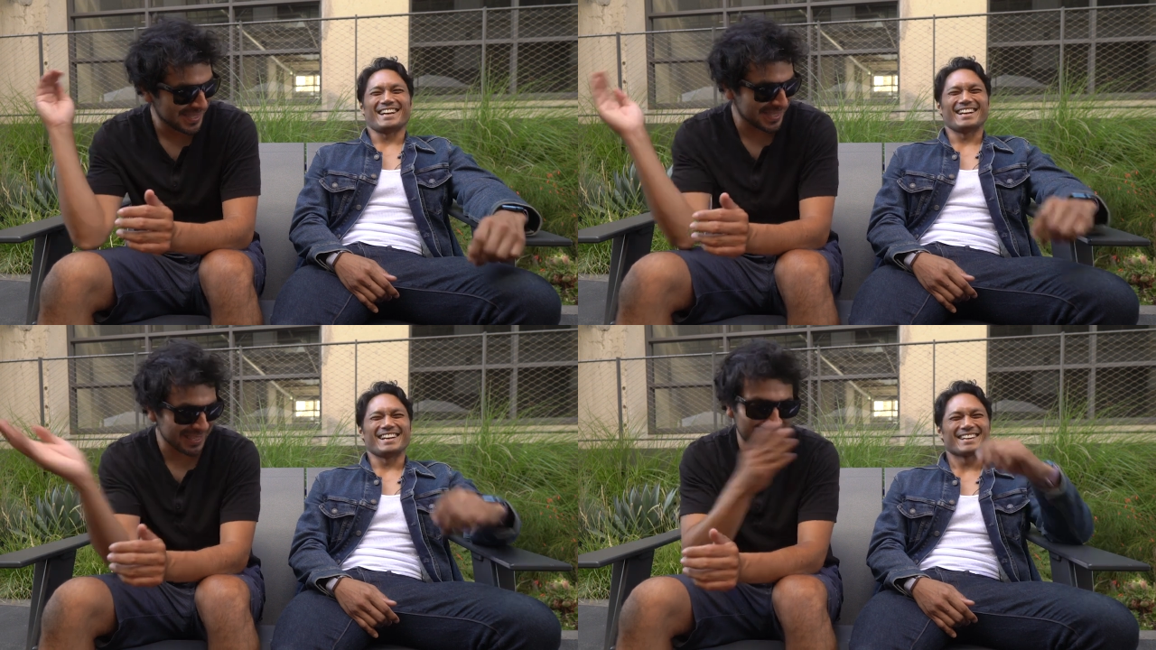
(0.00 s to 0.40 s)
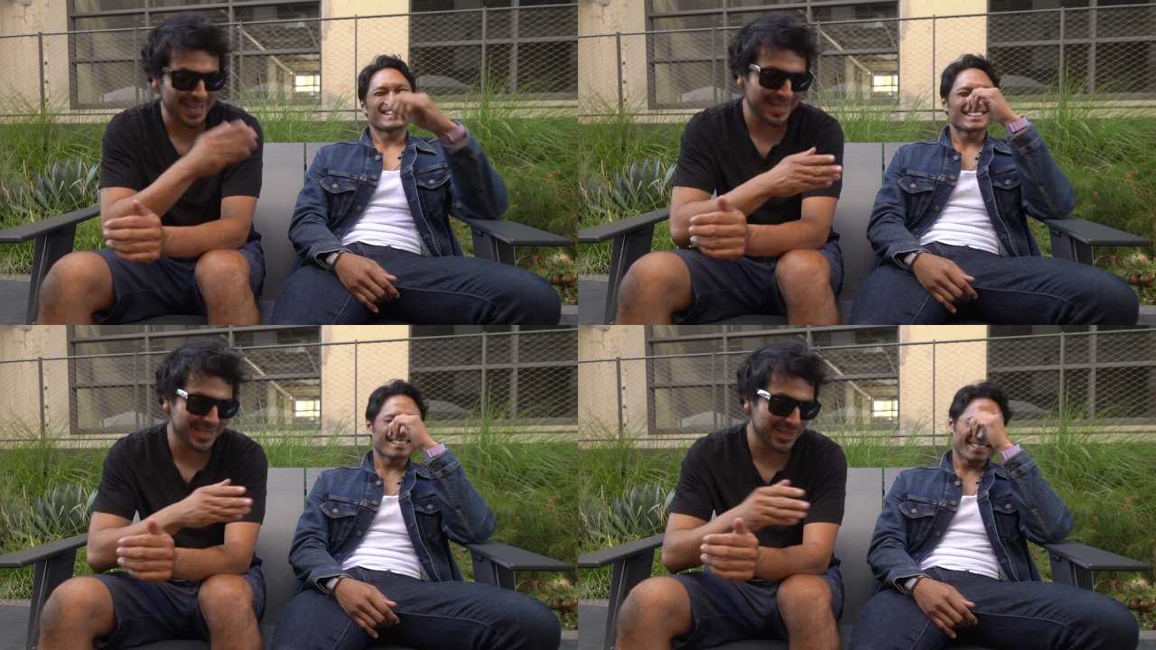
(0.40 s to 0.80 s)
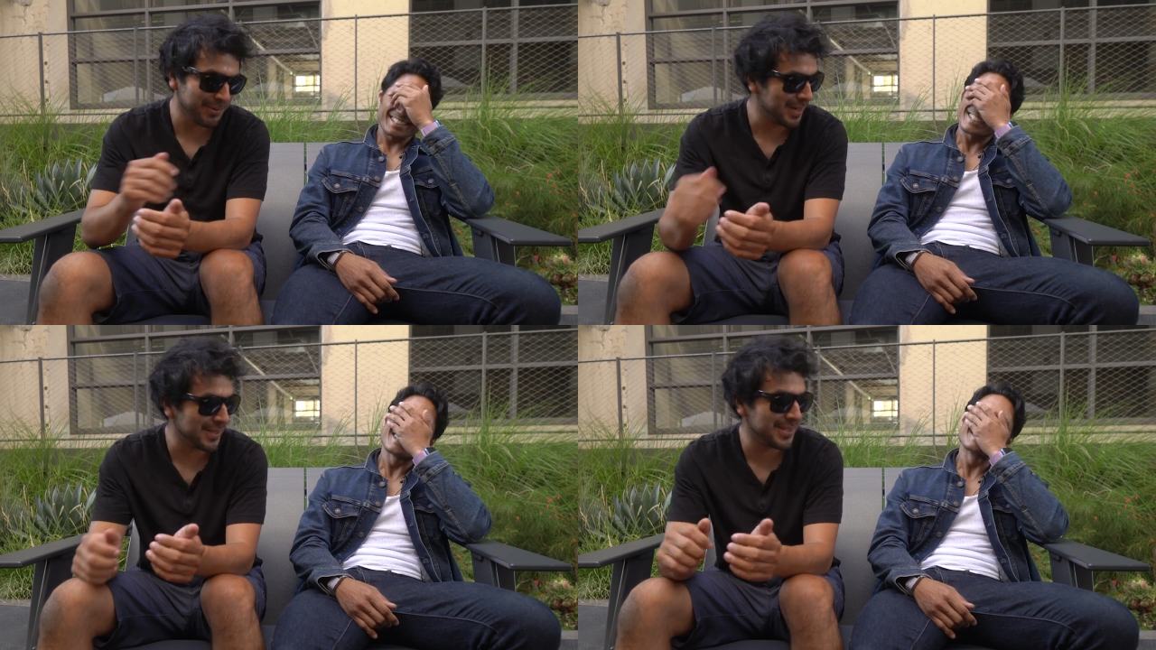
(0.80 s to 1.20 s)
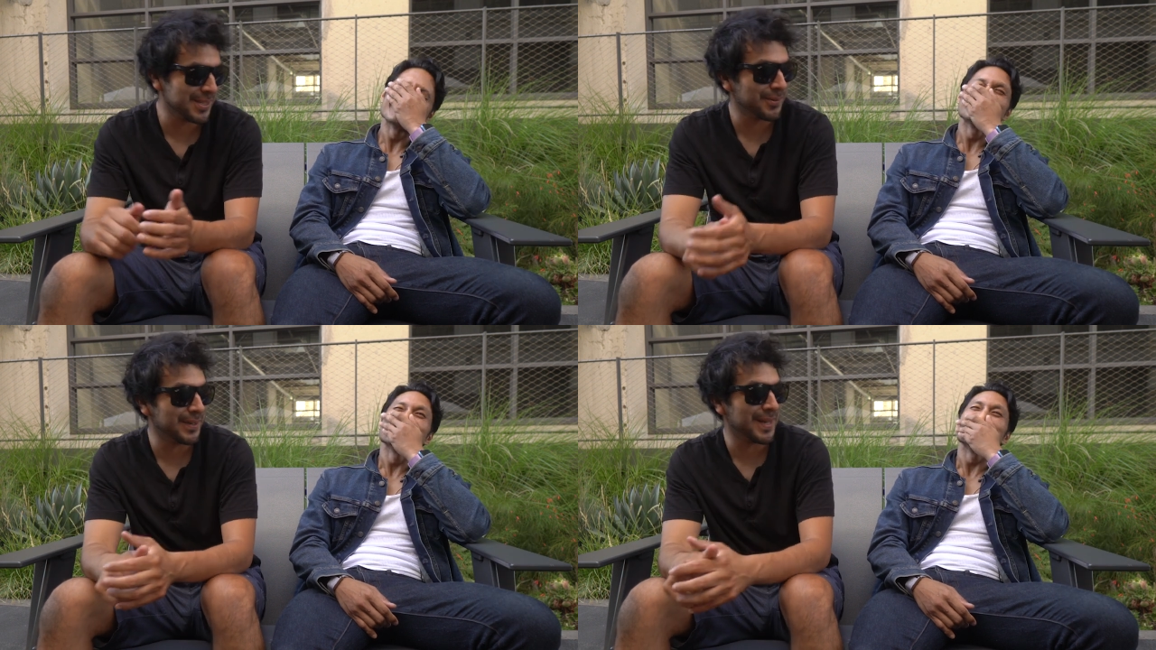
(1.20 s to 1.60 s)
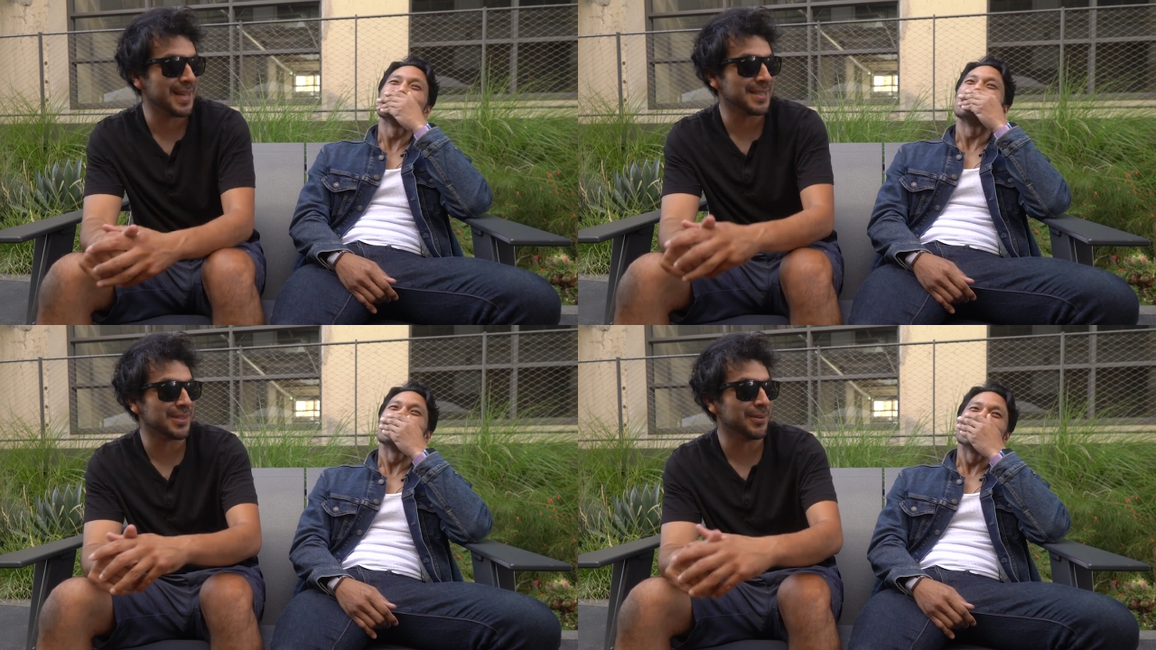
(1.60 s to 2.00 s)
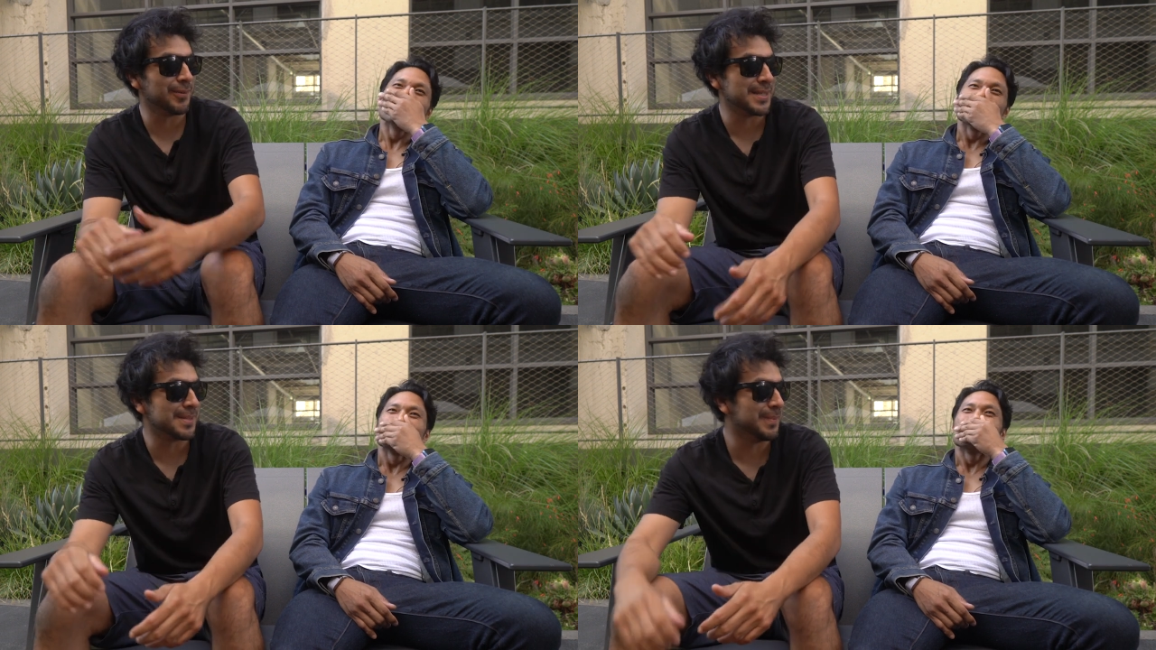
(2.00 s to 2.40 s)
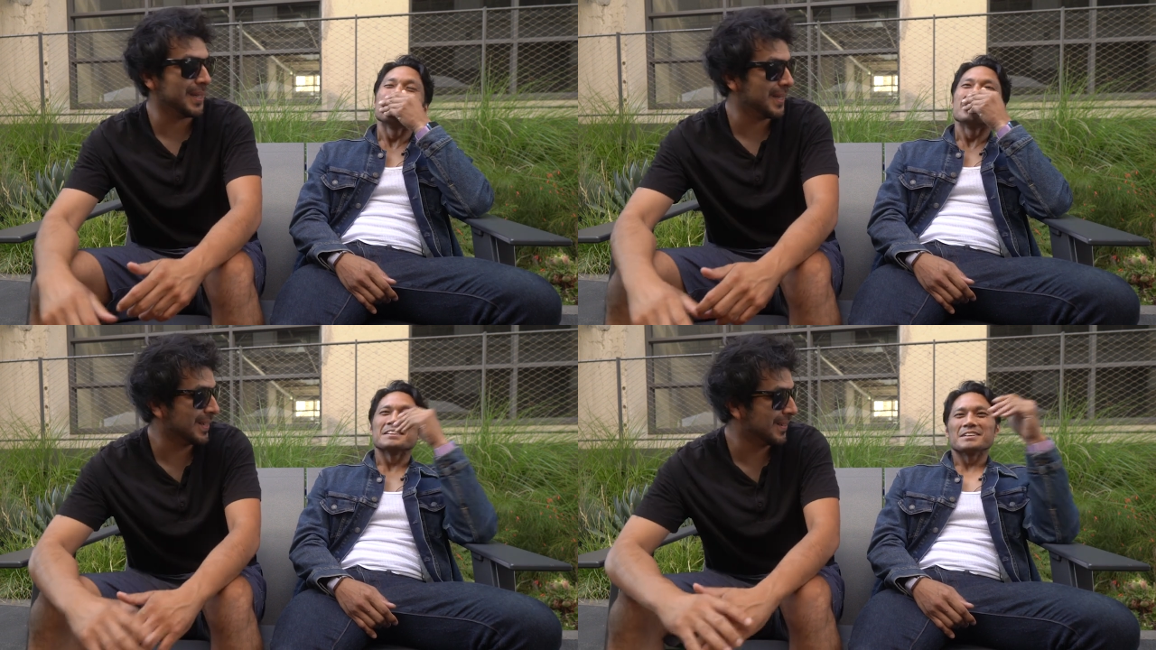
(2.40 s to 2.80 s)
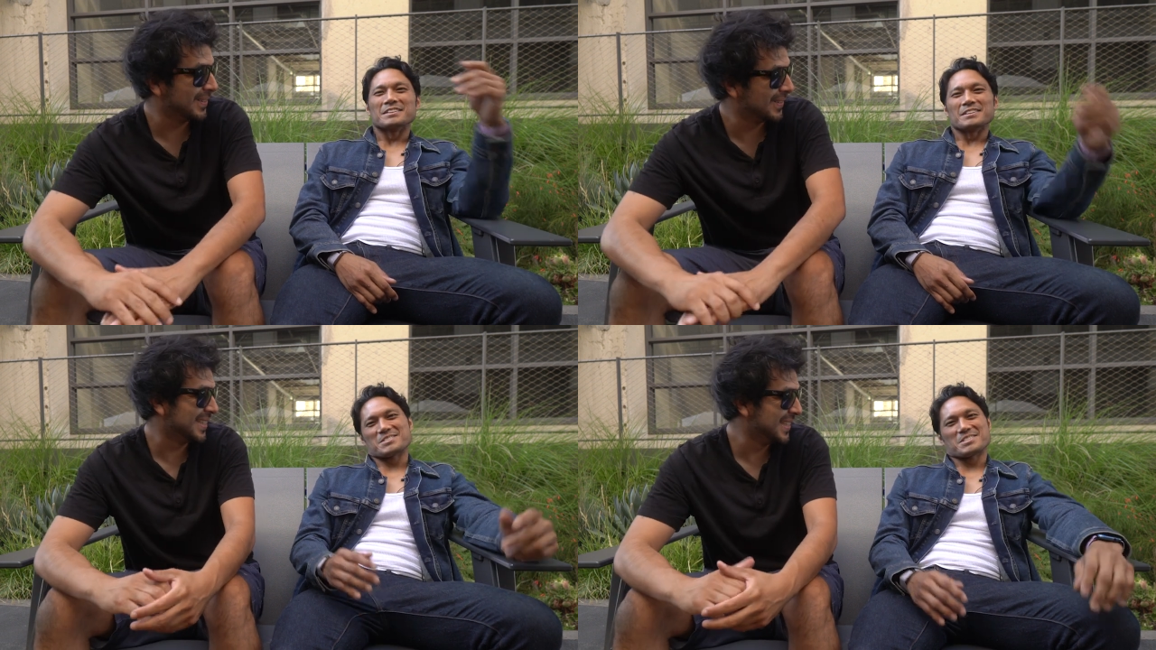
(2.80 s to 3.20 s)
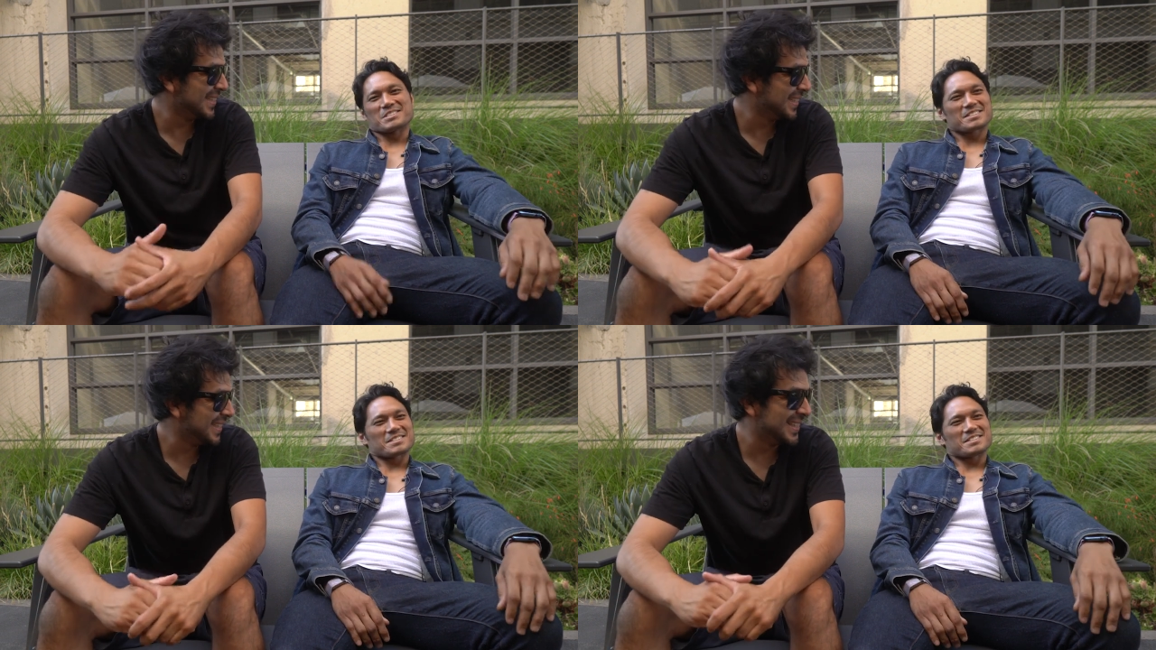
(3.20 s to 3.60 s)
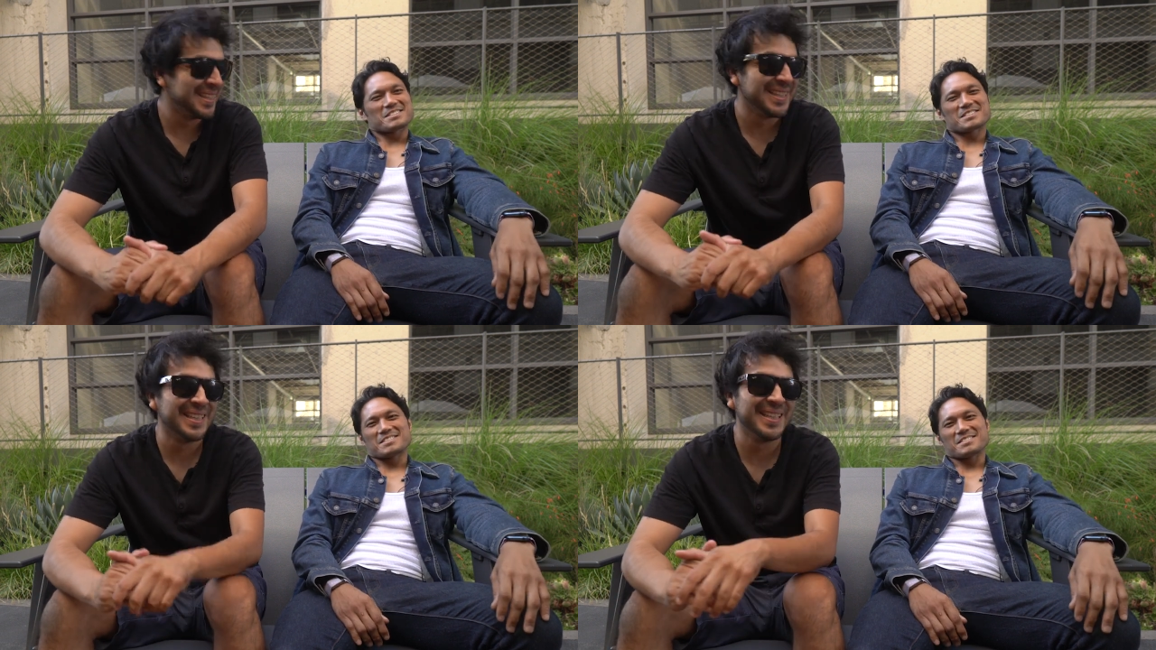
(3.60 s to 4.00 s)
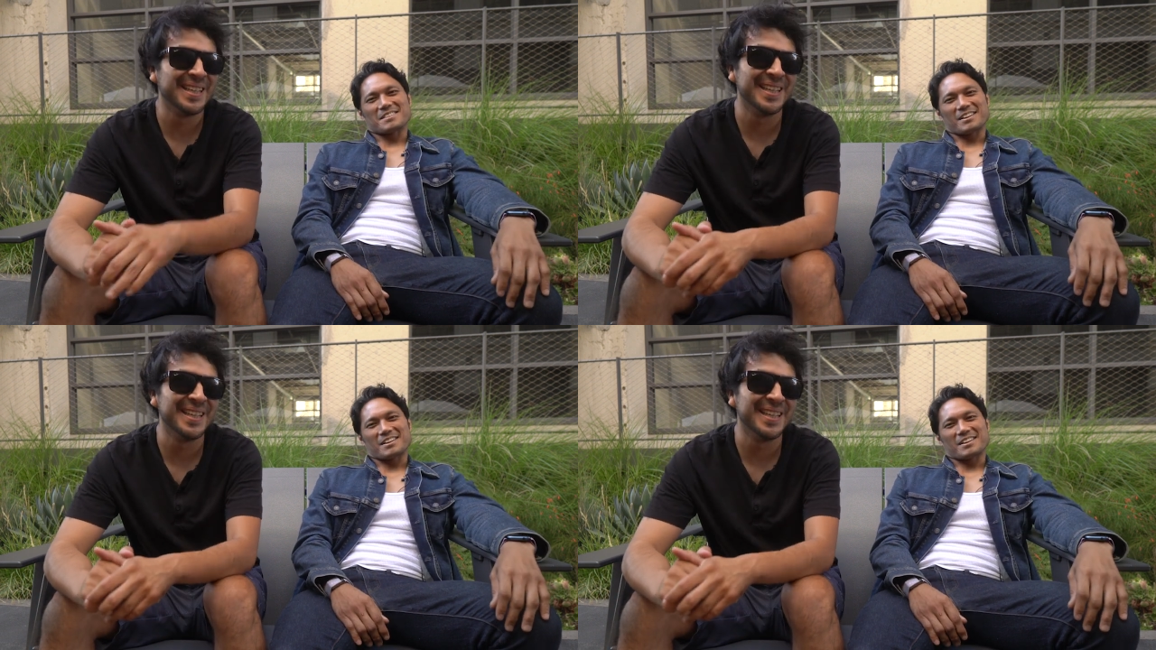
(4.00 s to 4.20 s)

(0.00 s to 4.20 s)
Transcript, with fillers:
Speaker 1: slash, what else do you want to add to the resume here? just just